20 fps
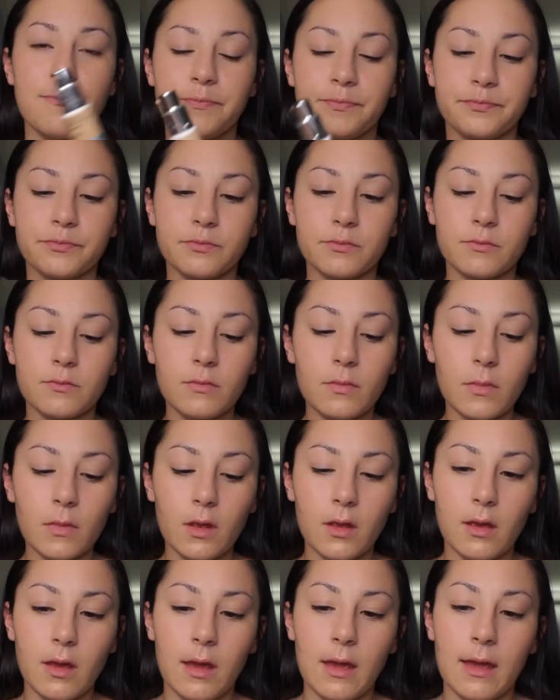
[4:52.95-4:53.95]

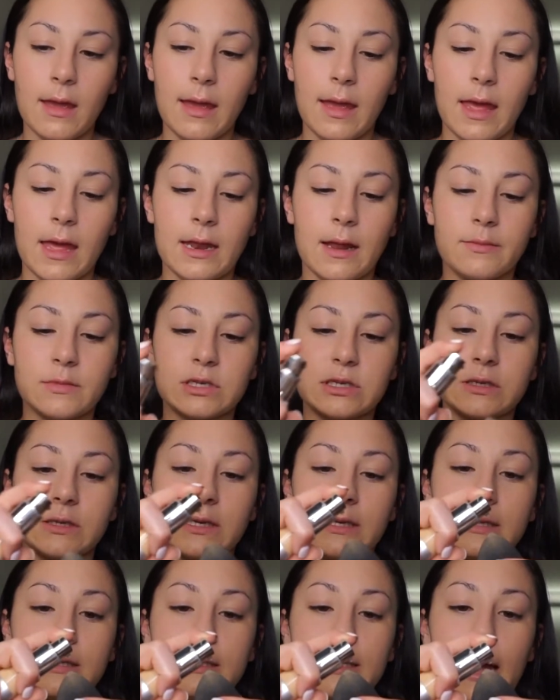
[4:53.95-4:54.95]
and I'm just
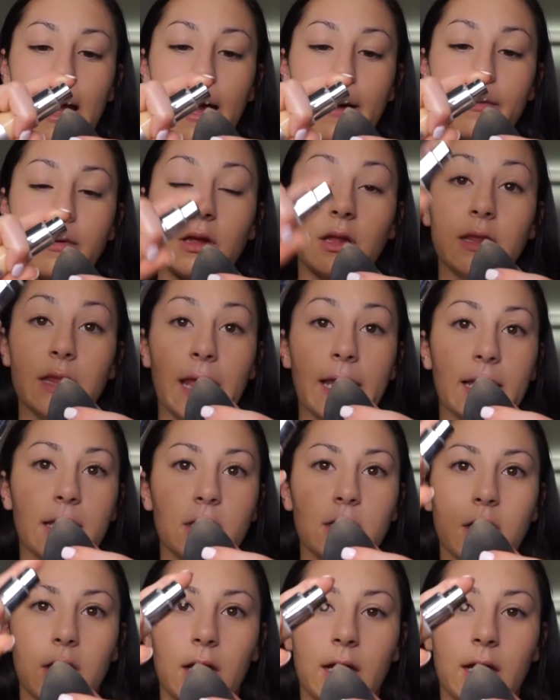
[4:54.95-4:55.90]
going to dab like